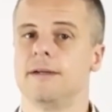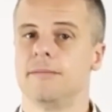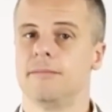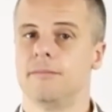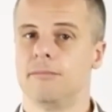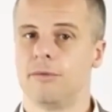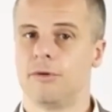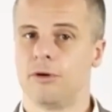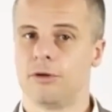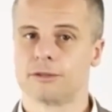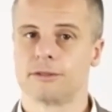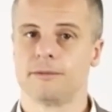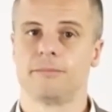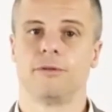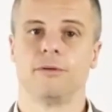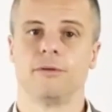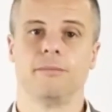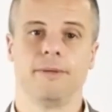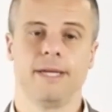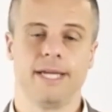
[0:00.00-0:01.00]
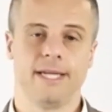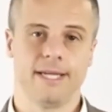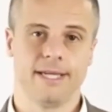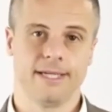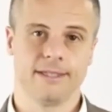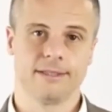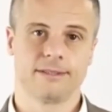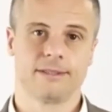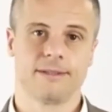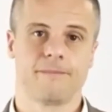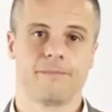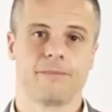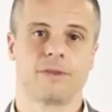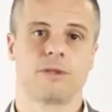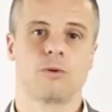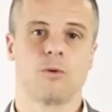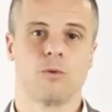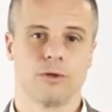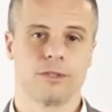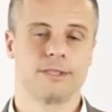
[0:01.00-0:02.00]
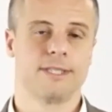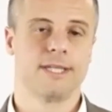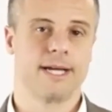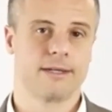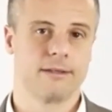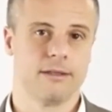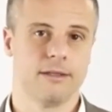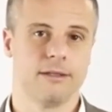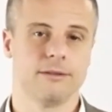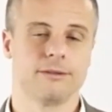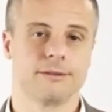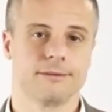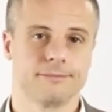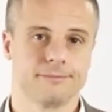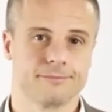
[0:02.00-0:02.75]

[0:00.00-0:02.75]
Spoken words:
multiple meetings towards that close.